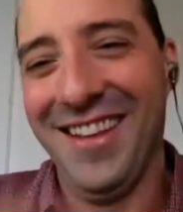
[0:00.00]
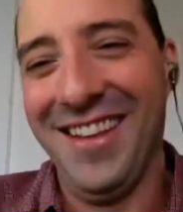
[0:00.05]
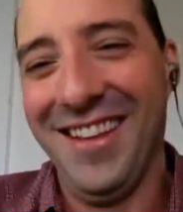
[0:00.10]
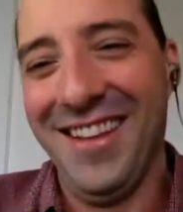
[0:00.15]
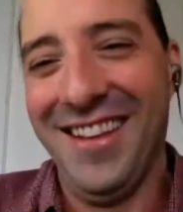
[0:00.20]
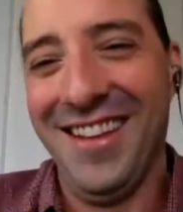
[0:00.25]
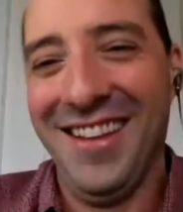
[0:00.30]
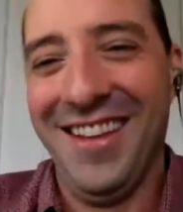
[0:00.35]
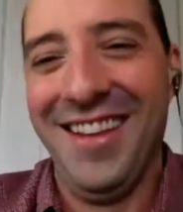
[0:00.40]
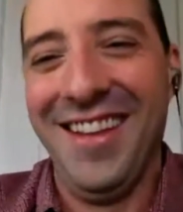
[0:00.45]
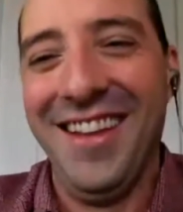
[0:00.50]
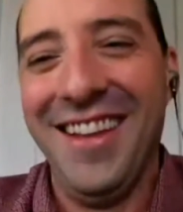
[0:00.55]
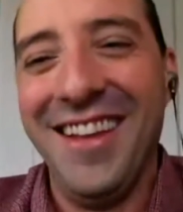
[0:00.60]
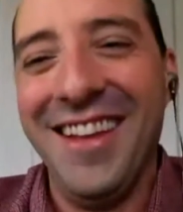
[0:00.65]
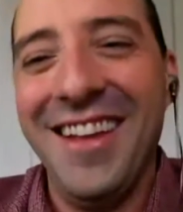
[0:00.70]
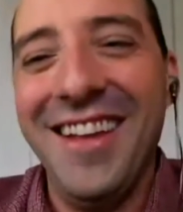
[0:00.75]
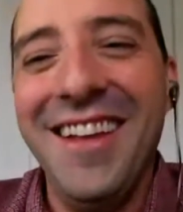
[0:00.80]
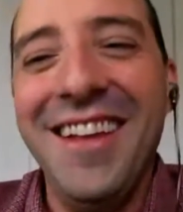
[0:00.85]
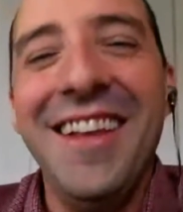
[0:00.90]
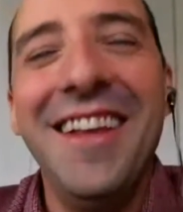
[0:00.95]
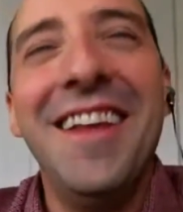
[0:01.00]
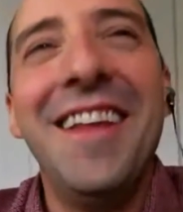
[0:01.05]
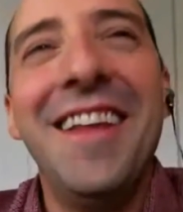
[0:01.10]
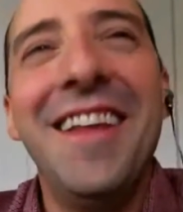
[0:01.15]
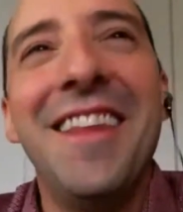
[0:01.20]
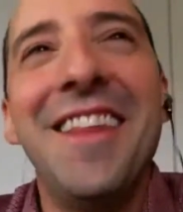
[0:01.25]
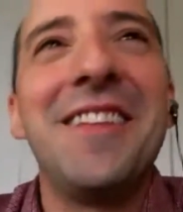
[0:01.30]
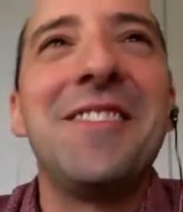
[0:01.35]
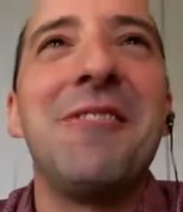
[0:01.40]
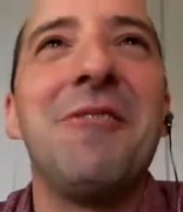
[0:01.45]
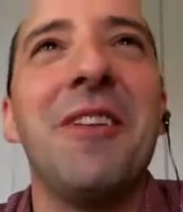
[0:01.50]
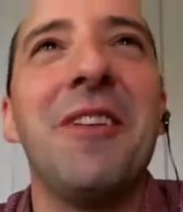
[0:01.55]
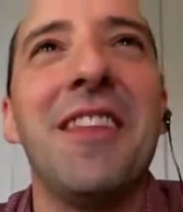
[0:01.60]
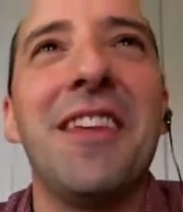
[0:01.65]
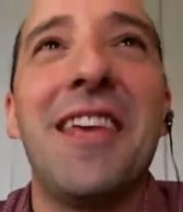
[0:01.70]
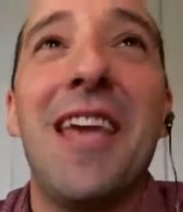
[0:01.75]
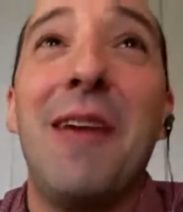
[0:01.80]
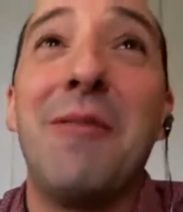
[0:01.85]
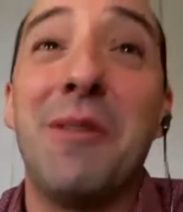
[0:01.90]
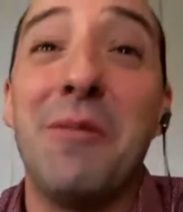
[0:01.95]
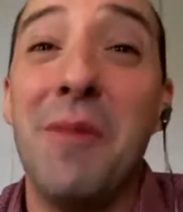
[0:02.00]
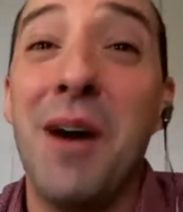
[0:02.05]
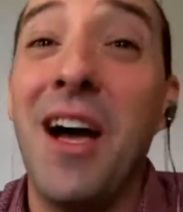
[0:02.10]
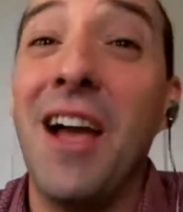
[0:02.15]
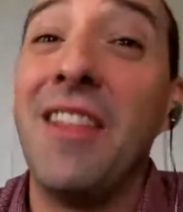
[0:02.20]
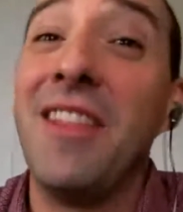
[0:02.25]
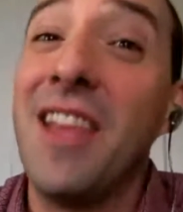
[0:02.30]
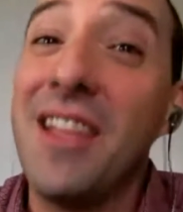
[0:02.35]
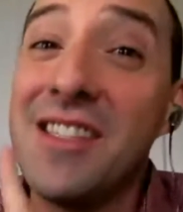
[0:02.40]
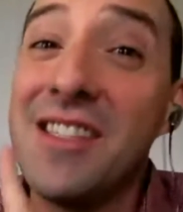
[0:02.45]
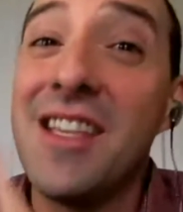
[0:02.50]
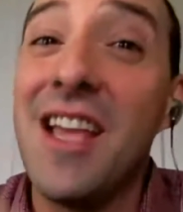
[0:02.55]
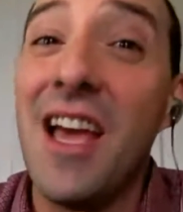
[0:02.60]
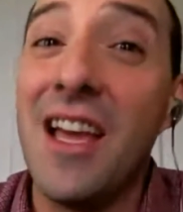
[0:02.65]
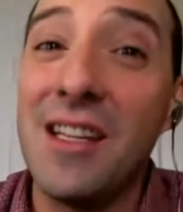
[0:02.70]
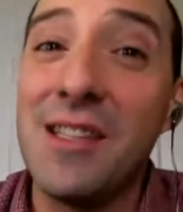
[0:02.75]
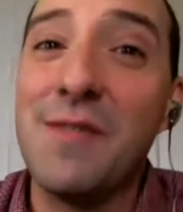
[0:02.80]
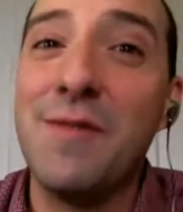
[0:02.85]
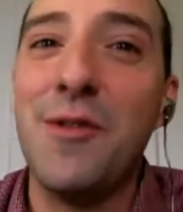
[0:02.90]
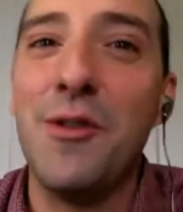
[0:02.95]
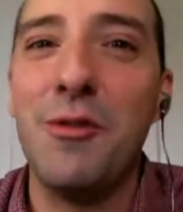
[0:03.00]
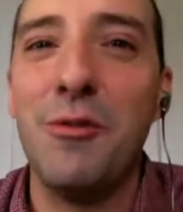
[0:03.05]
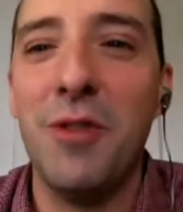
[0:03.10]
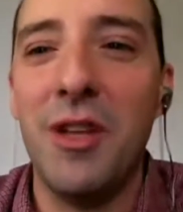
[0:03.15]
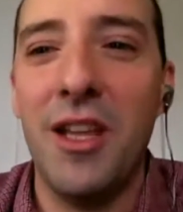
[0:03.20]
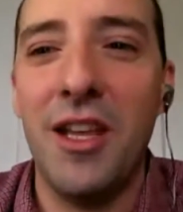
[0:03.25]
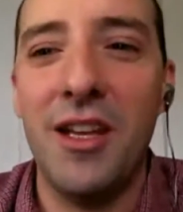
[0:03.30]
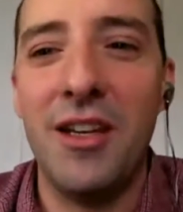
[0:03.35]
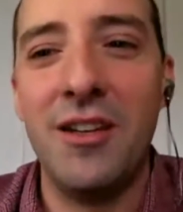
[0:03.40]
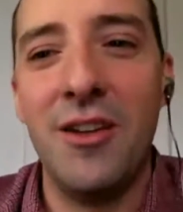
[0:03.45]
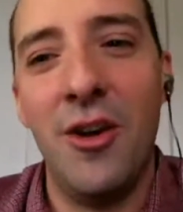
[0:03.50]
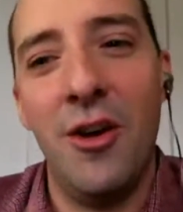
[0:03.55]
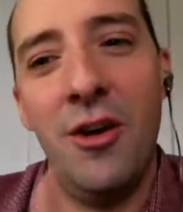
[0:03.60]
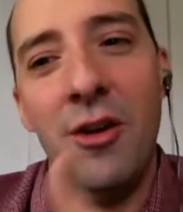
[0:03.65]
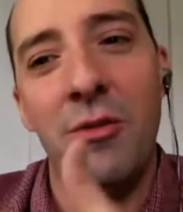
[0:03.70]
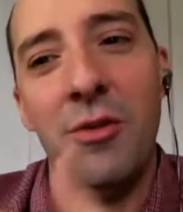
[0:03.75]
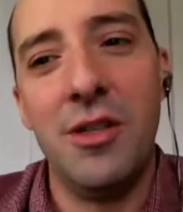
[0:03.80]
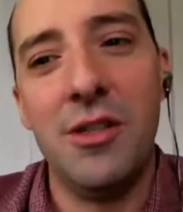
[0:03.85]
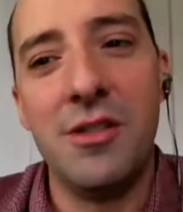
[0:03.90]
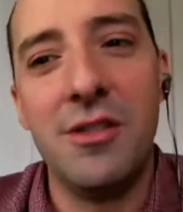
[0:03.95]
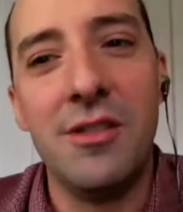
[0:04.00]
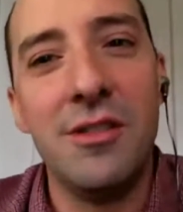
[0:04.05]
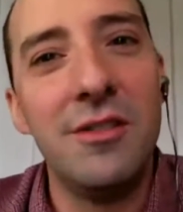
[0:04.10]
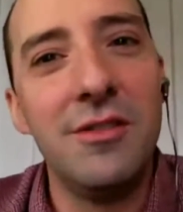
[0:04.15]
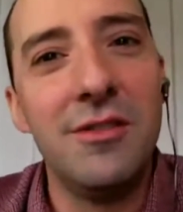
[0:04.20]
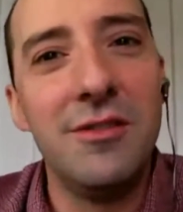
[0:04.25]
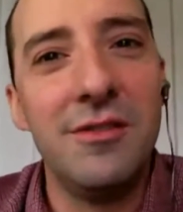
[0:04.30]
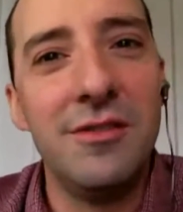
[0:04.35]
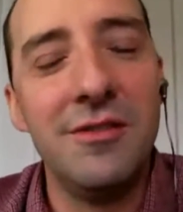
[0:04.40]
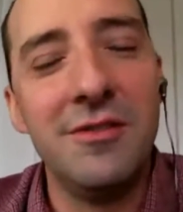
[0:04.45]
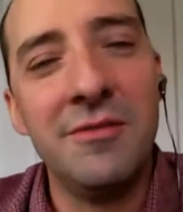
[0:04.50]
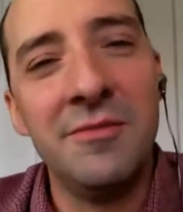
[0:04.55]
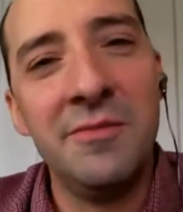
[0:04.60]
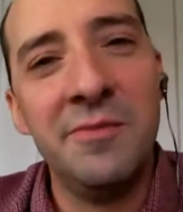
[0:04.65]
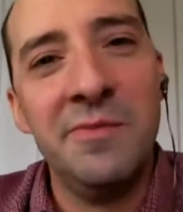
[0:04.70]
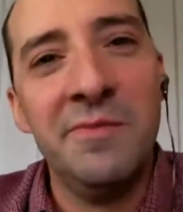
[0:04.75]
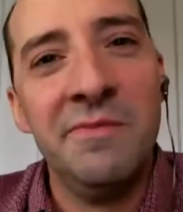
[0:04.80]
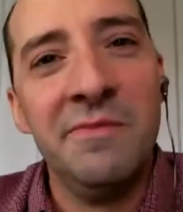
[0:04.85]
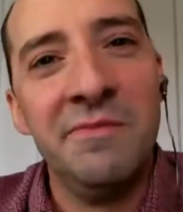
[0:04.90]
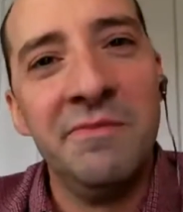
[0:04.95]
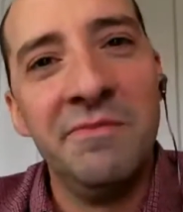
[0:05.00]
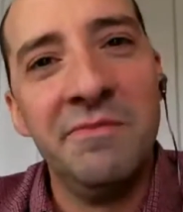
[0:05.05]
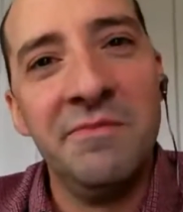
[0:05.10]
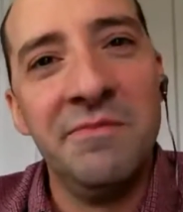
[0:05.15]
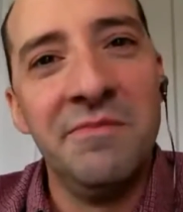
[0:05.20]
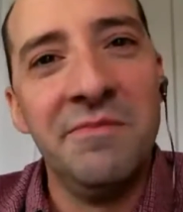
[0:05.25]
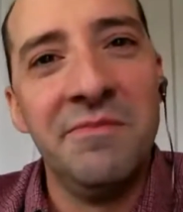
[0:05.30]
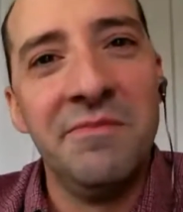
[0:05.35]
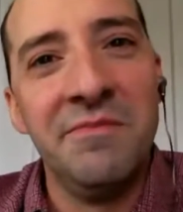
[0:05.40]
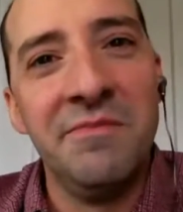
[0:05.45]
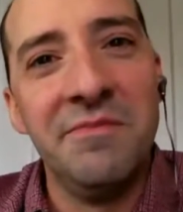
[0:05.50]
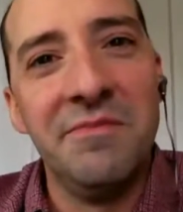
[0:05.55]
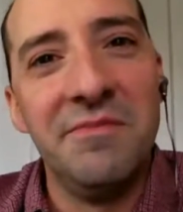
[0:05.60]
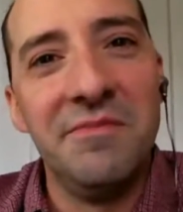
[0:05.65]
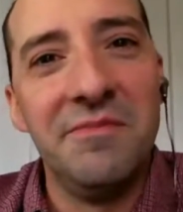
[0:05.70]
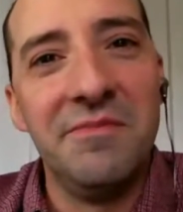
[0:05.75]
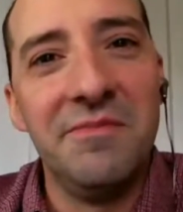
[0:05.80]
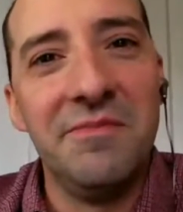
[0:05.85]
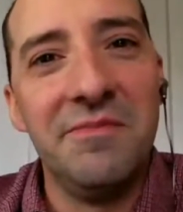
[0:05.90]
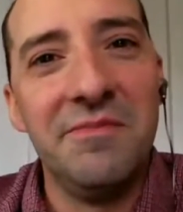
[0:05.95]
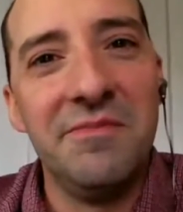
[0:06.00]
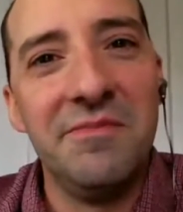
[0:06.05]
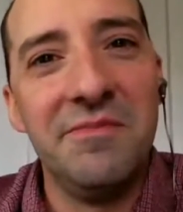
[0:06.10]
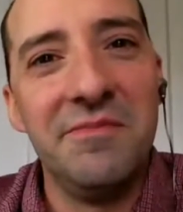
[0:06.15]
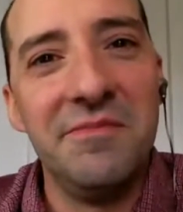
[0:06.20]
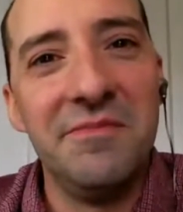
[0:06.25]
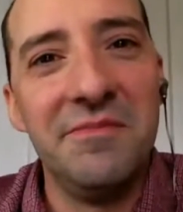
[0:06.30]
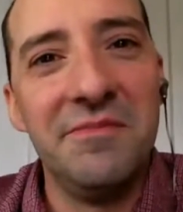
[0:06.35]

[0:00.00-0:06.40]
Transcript: yeah. That, that, that's sad. It's food related always. Mm. Yeah. What do, if you